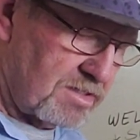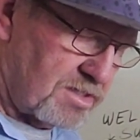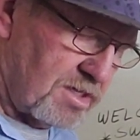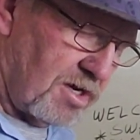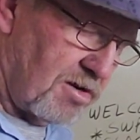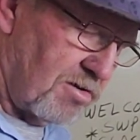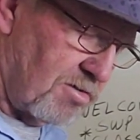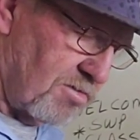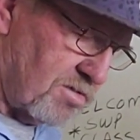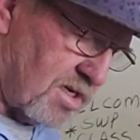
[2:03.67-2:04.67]

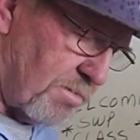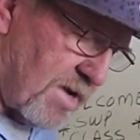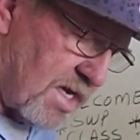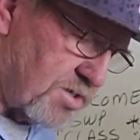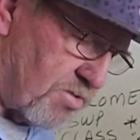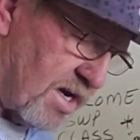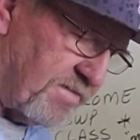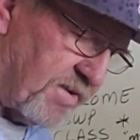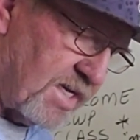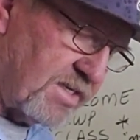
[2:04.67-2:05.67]
So something not
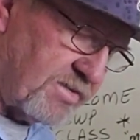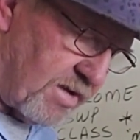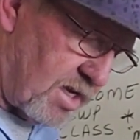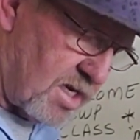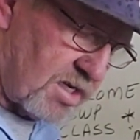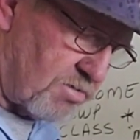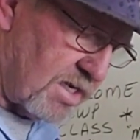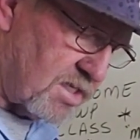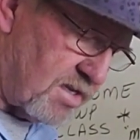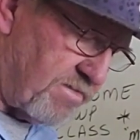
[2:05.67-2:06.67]
as
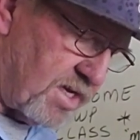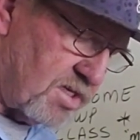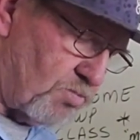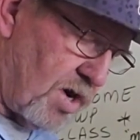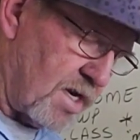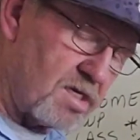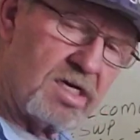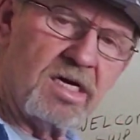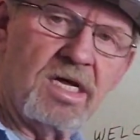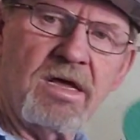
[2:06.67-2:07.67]
aggressive is
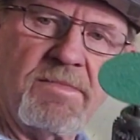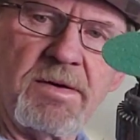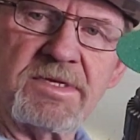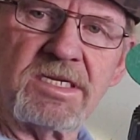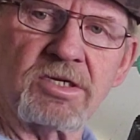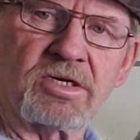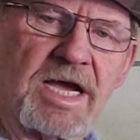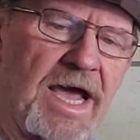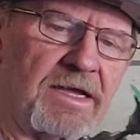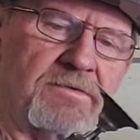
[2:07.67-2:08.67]
what? Maybe this little
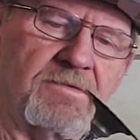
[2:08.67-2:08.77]
guy.